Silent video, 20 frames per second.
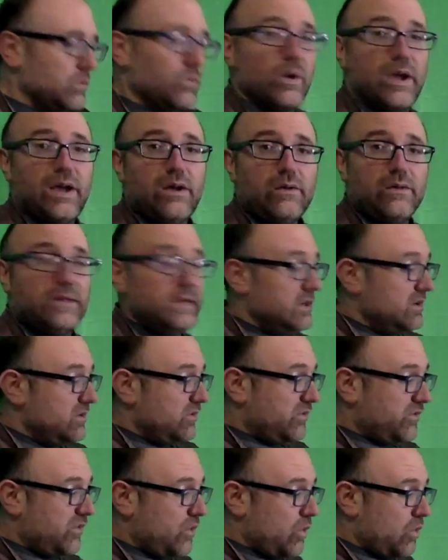well,
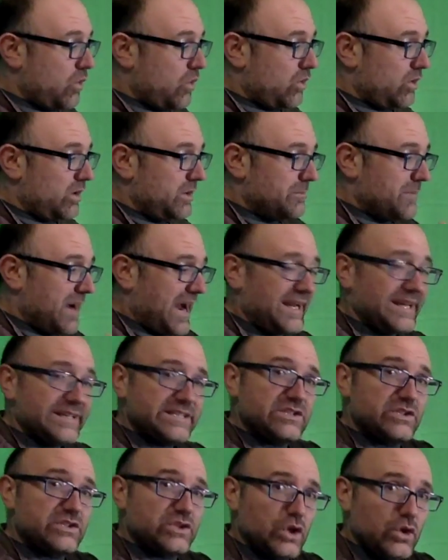4
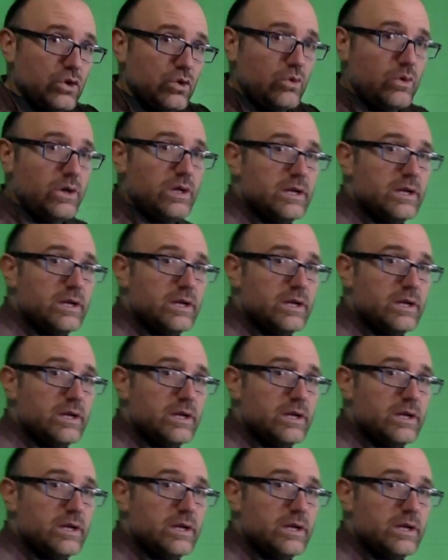minus 2.